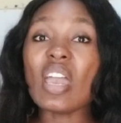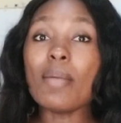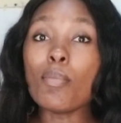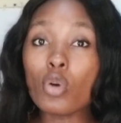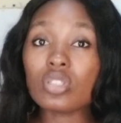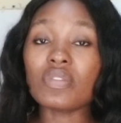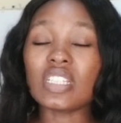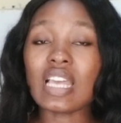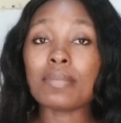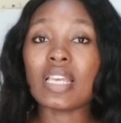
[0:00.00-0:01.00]
most of the
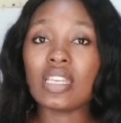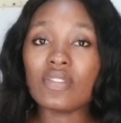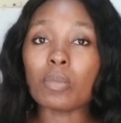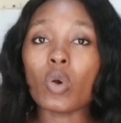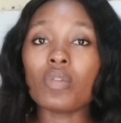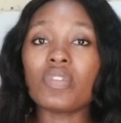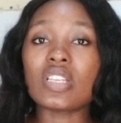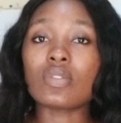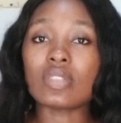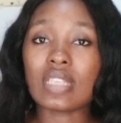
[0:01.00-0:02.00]
times I give them
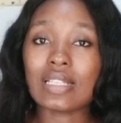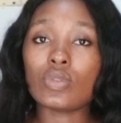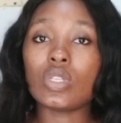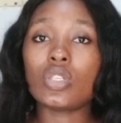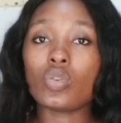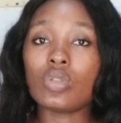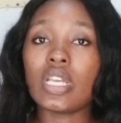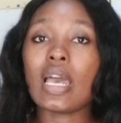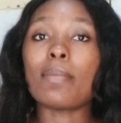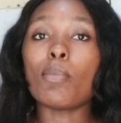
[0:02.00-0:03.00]
cornflakes on Saturday,
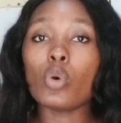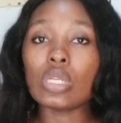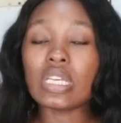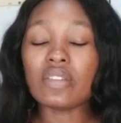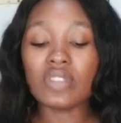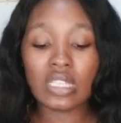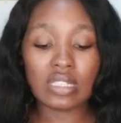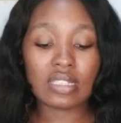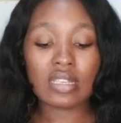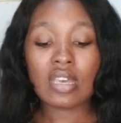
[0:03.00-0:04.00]
Sunday, and Monday
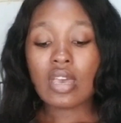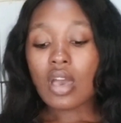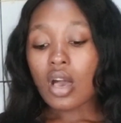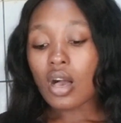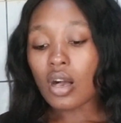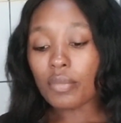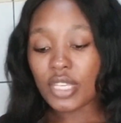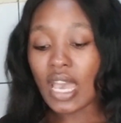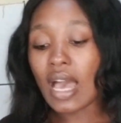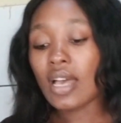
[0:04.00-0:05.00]
evenings.
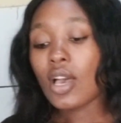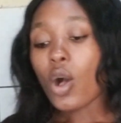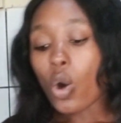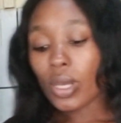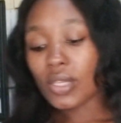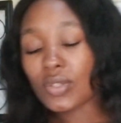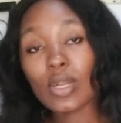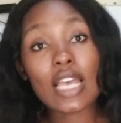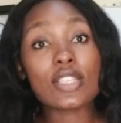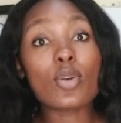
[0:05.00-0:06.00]
Yeah, okay, so
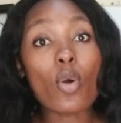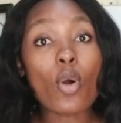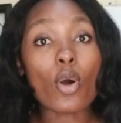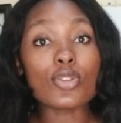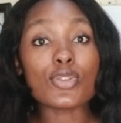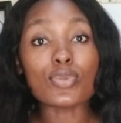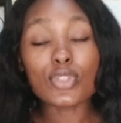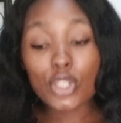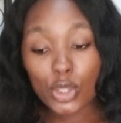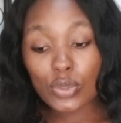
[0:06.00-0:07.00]
let's go on to
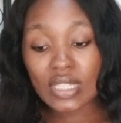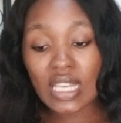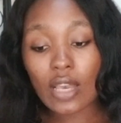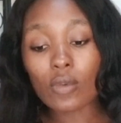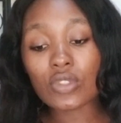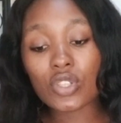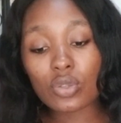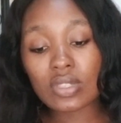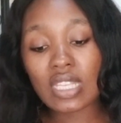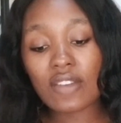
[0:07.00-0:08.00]
Tuesday. On
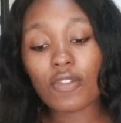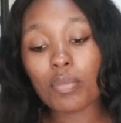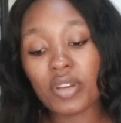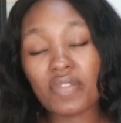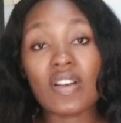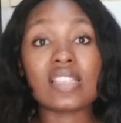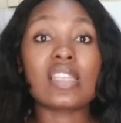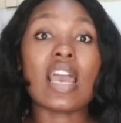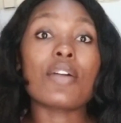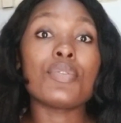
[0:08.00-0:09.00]
Tuesday for breakfast,
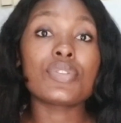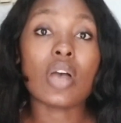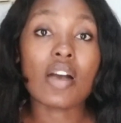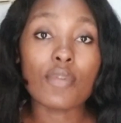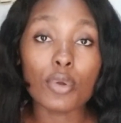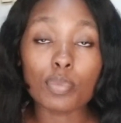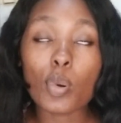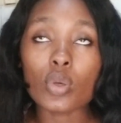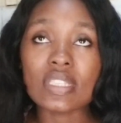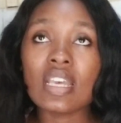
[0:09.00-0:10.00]
they are going to have hot
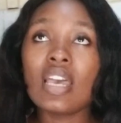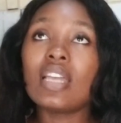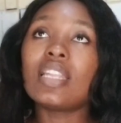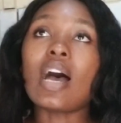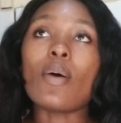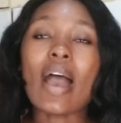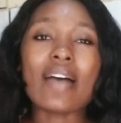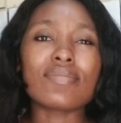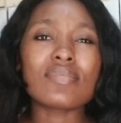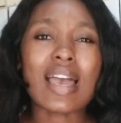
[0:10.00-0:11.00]
pot. Now
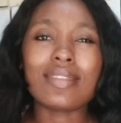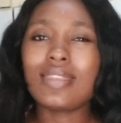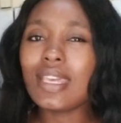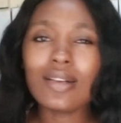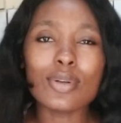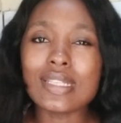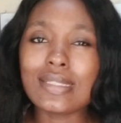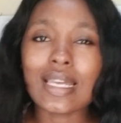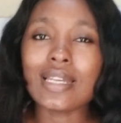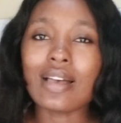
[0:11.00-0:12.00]
I think on this
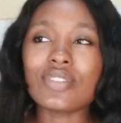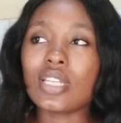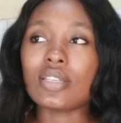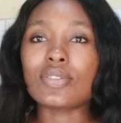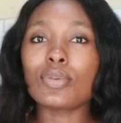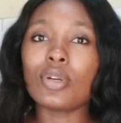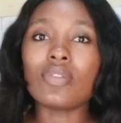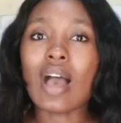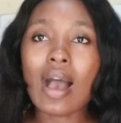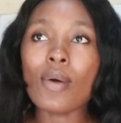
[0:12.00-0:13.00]
channel I've shared the story
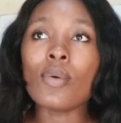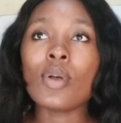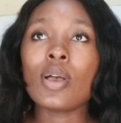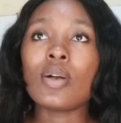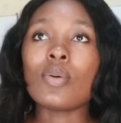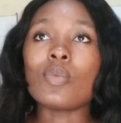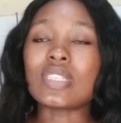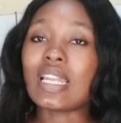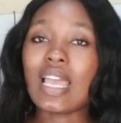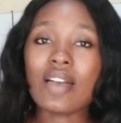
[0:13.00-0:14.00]
of how we
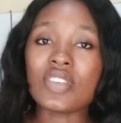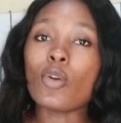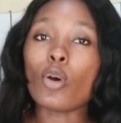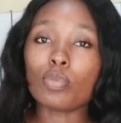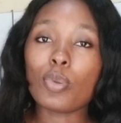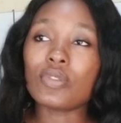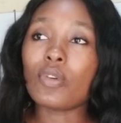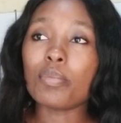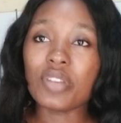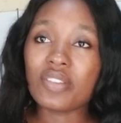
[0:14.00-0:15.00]
started having hot pot
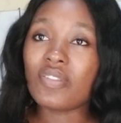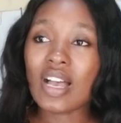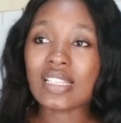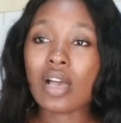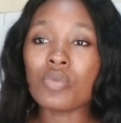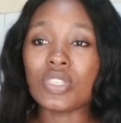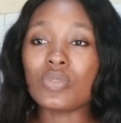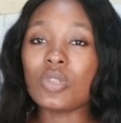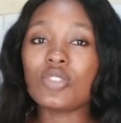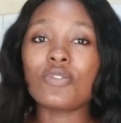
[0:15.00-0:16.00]
for breakfast, how we
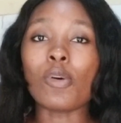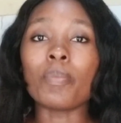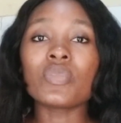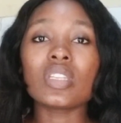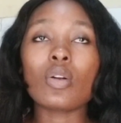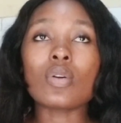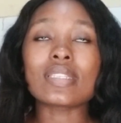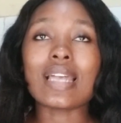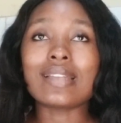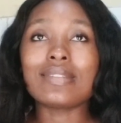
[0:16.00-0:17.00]
switched from
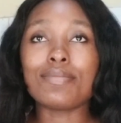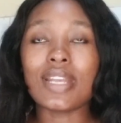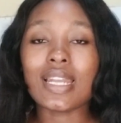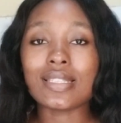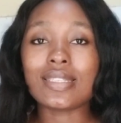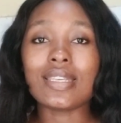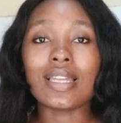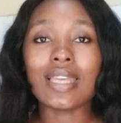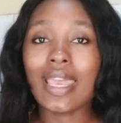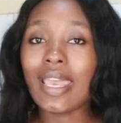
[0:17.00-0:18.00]
constant bread and tea
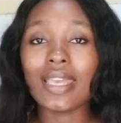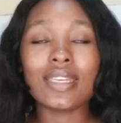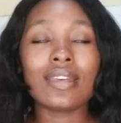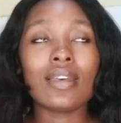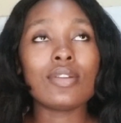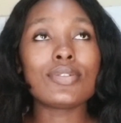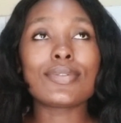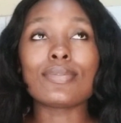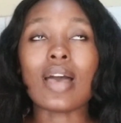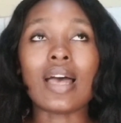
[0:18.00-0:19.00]
and egg
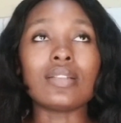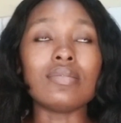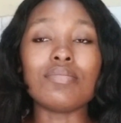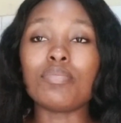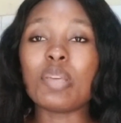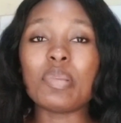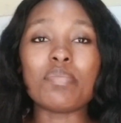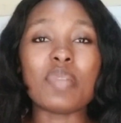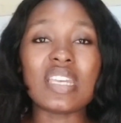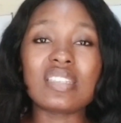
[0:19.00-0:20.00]
and maybe
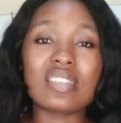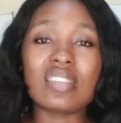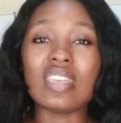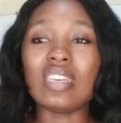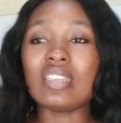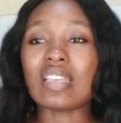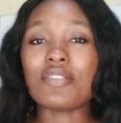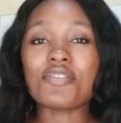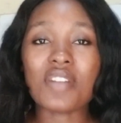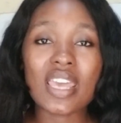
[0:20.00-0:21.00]
baked things
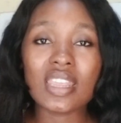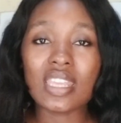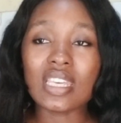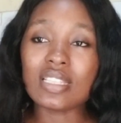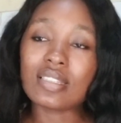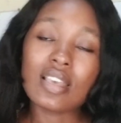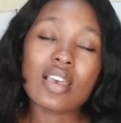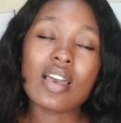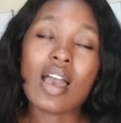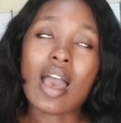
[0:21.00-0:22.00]
and fried things,
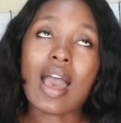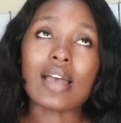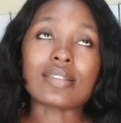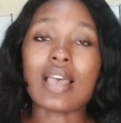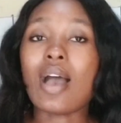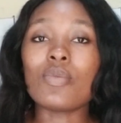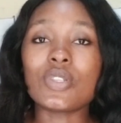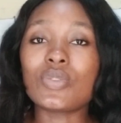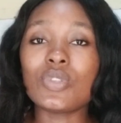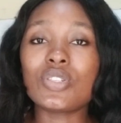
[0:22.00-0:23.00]
and how we
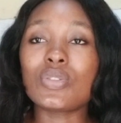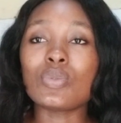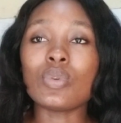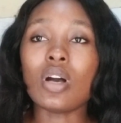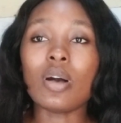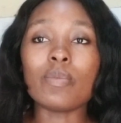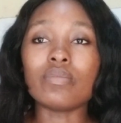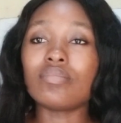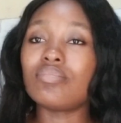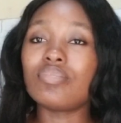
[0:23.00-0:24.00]
switched to
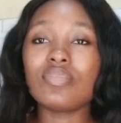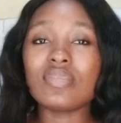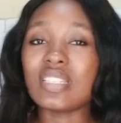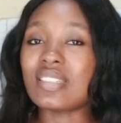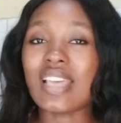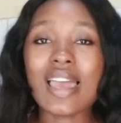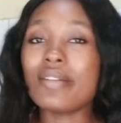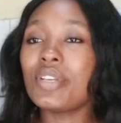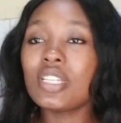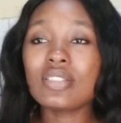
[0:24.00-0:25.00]

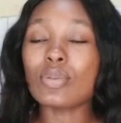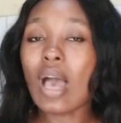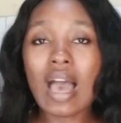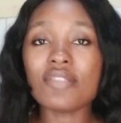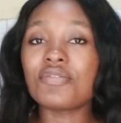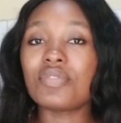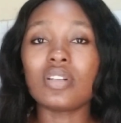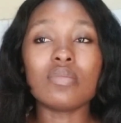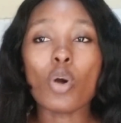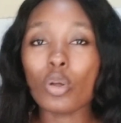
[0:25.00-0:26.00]
desiring to have
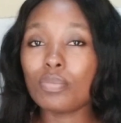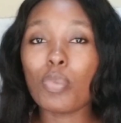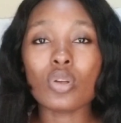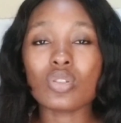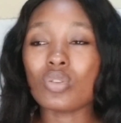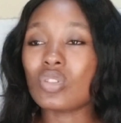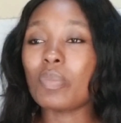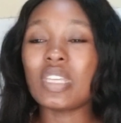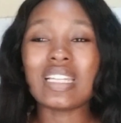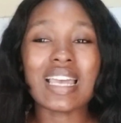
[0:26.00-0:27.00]
hot pot, or
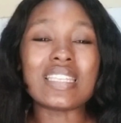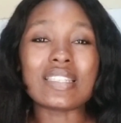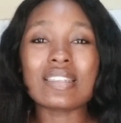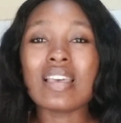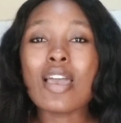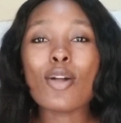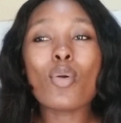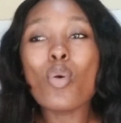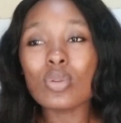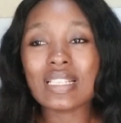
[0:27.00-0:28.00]
something that is
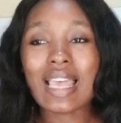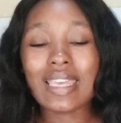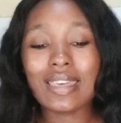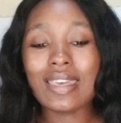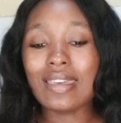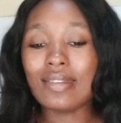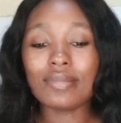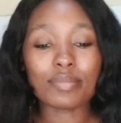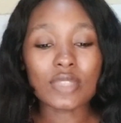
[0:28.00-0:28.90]
cooked like an